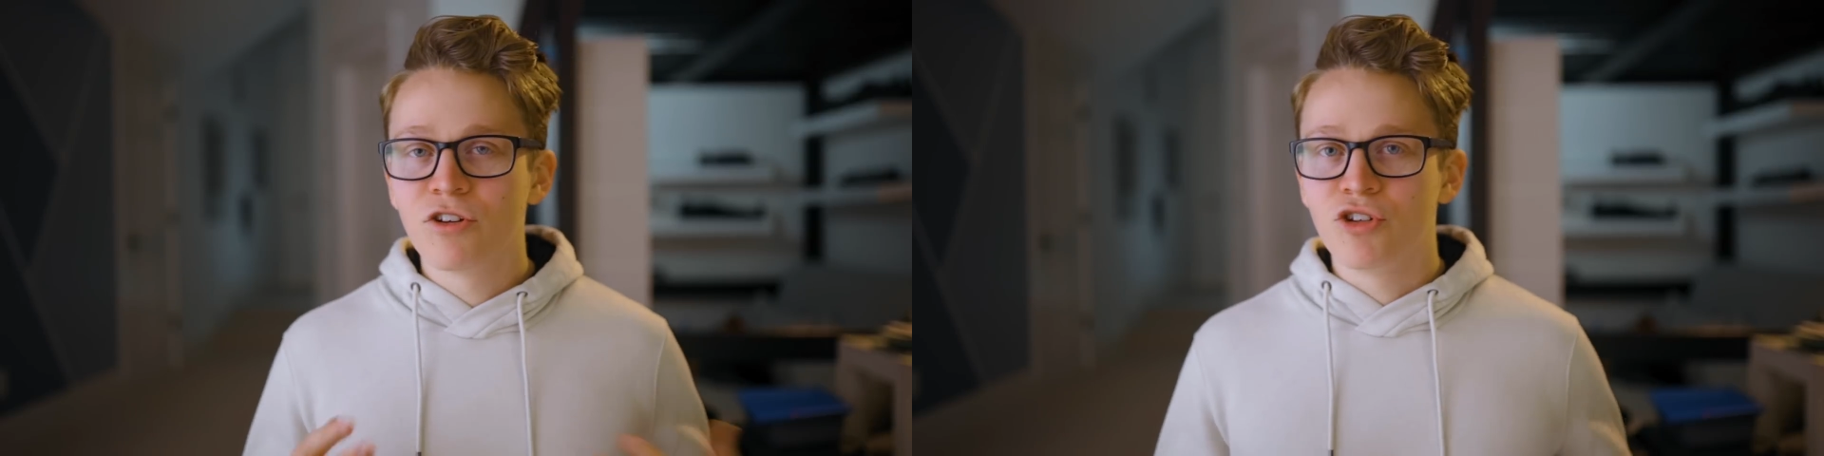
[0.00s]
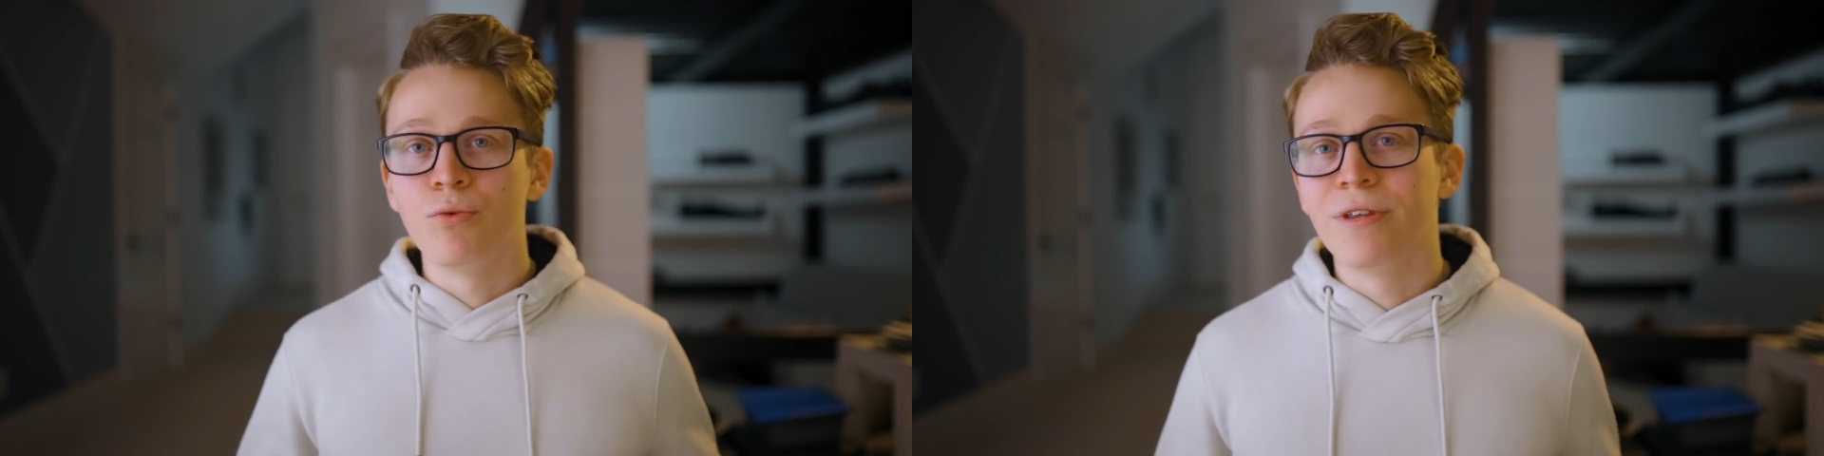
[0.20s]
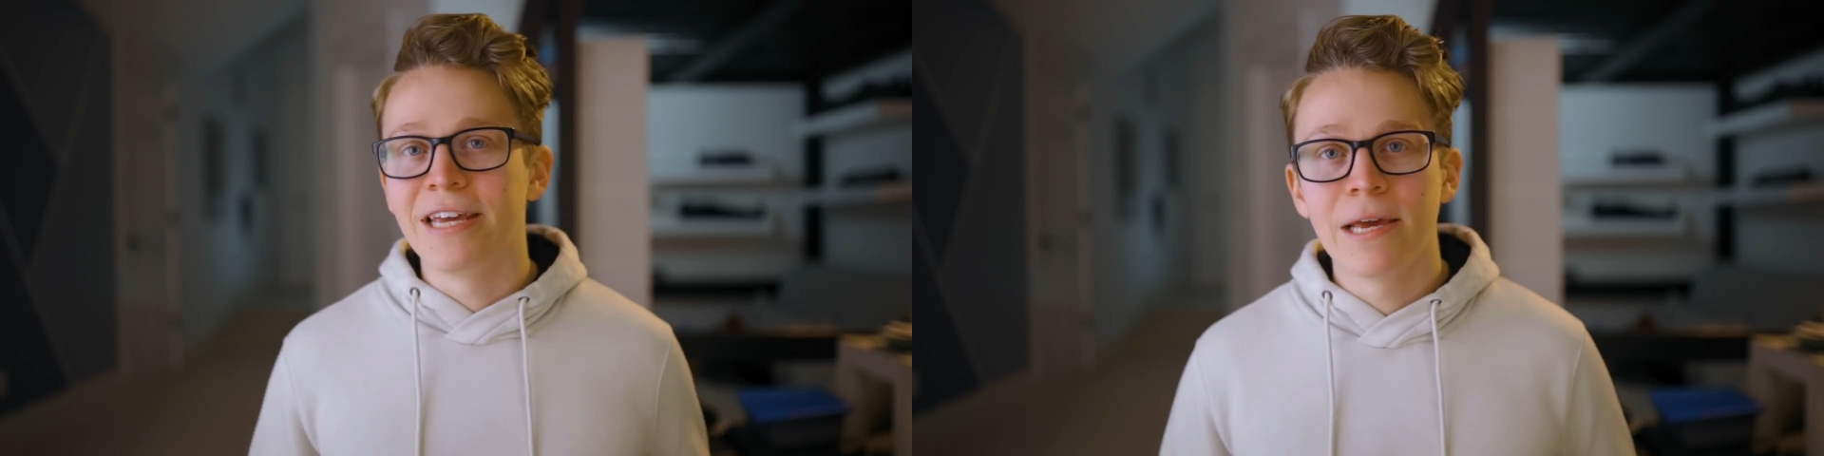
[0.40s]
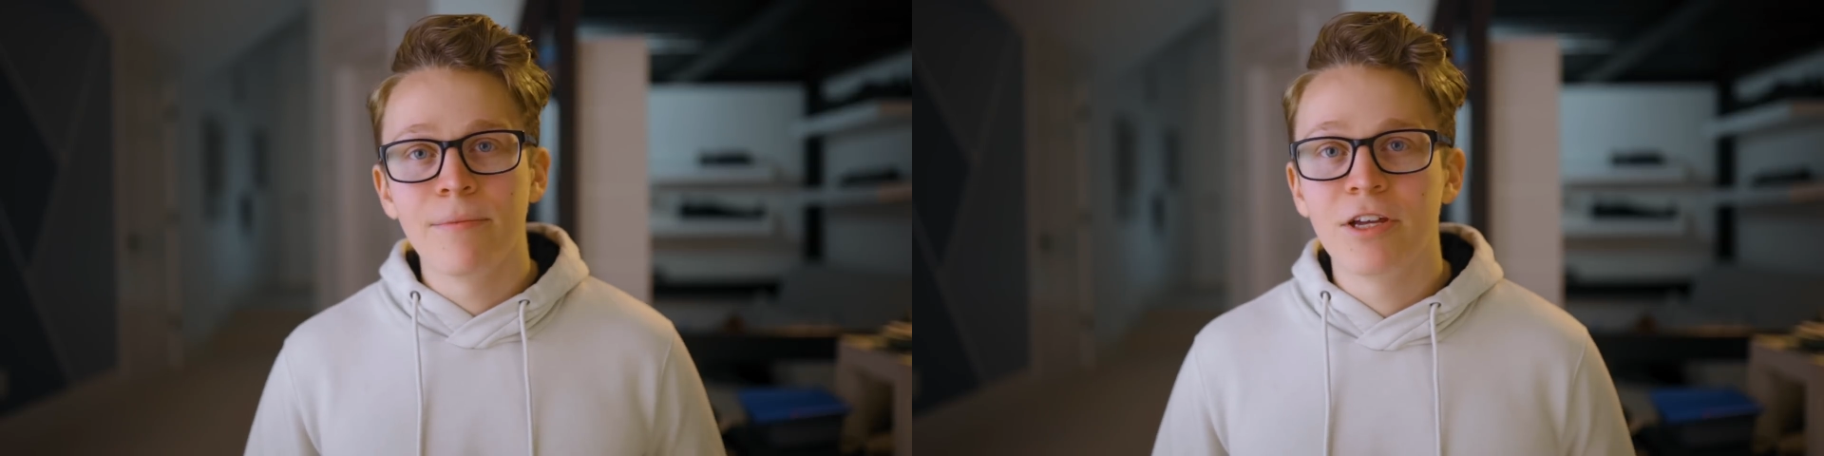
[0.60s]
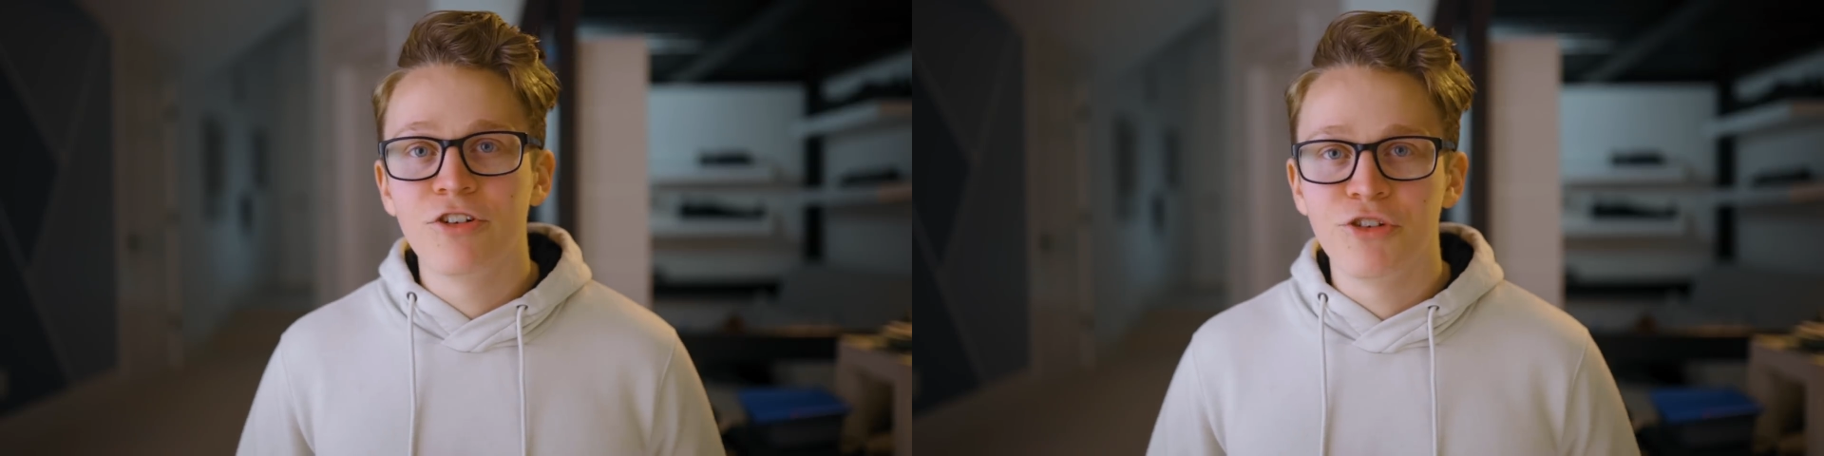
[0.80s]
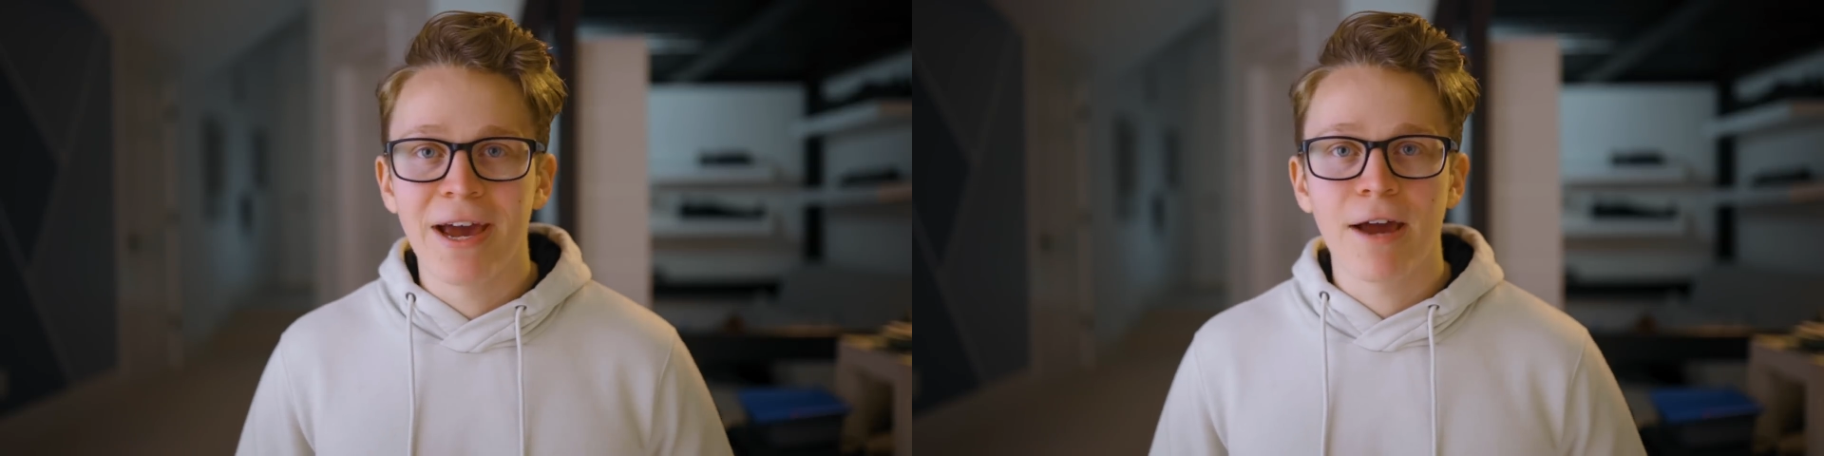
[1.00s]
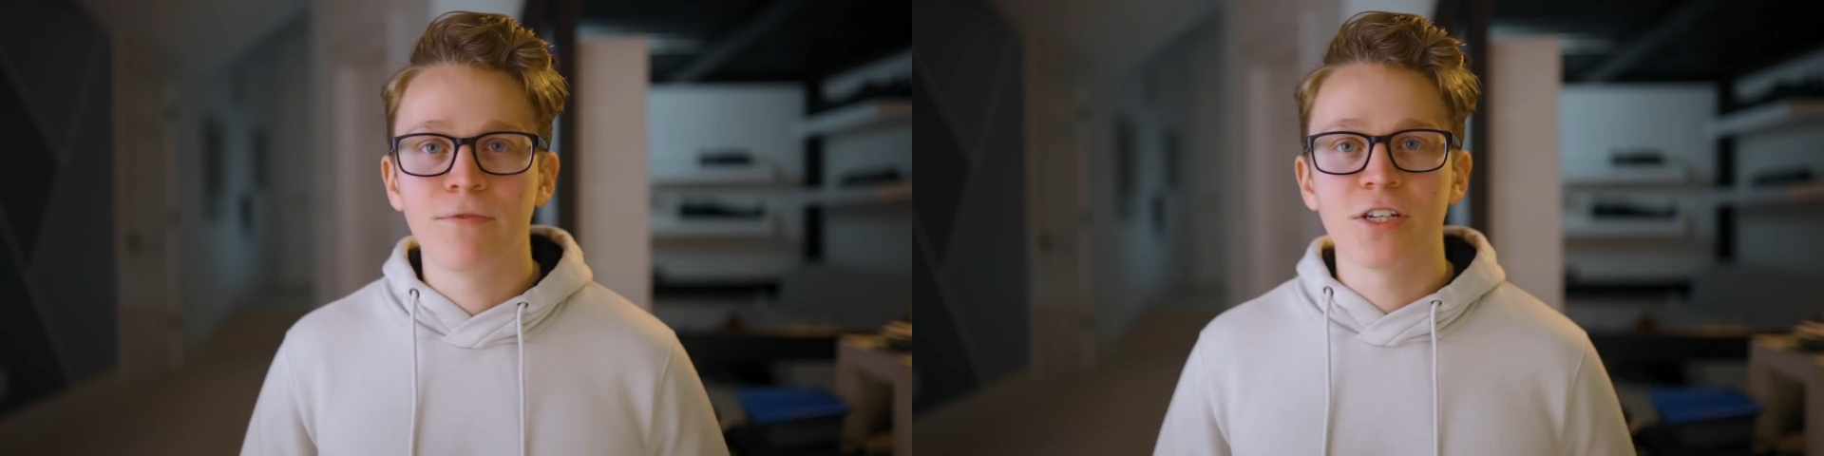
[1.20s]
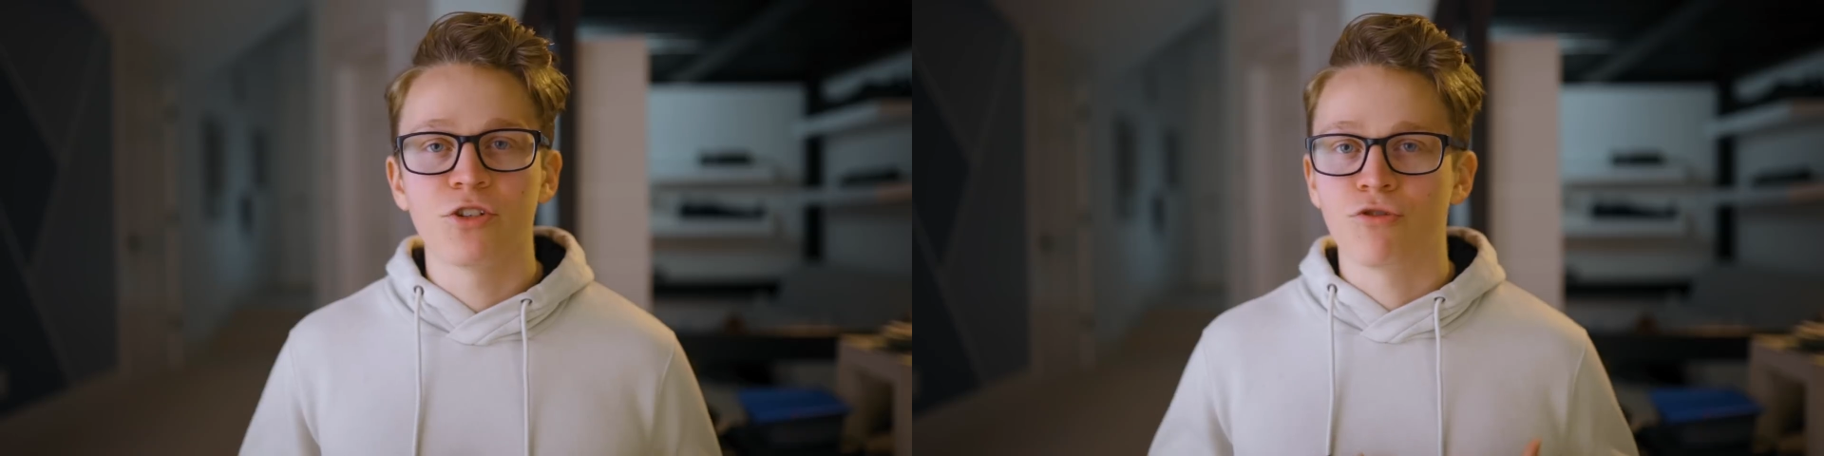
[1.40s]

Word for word: to the image. You have this